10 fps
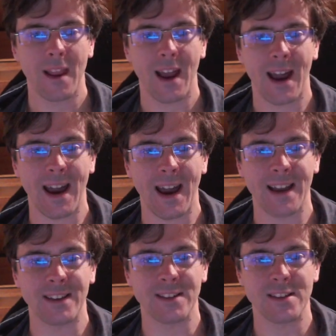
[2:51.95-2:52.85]

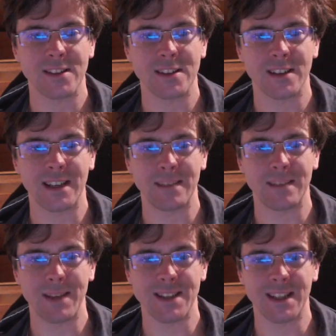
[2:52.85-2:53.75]
and it
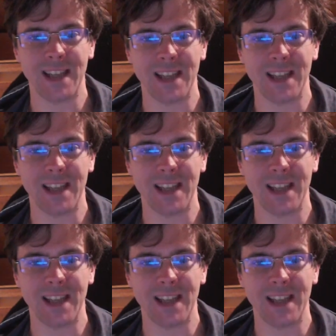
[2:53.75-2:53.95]
basically